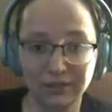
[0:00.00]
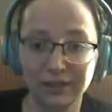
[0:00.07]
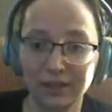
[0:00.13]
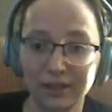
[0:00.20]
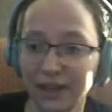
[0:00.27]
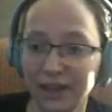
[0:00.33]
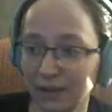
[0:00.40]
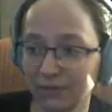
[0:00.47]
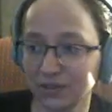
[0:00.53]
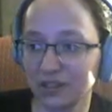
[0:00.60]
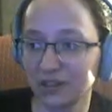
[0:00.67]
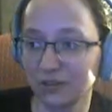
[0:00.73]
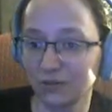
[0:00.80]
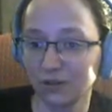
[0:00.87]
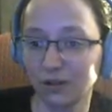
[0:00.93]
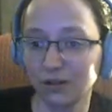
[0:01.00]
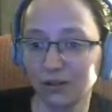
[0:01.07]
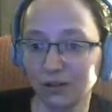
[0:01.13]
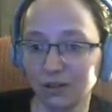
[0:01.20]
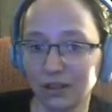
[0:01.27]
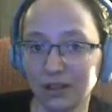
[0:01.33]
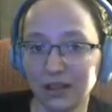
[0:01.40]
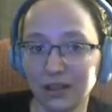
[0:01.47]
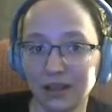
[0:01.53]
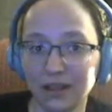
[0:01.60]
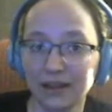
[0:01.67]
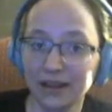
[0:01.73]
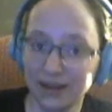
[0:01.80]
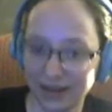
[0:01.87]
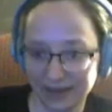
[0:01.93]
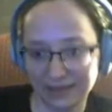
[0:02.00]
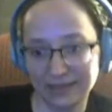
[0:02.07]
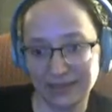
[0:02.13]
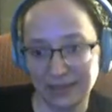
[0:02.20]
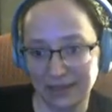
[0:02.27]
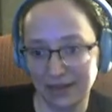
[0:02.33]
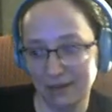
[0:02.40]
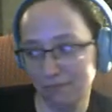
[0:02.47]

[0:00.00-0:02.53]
and I will see you all next time.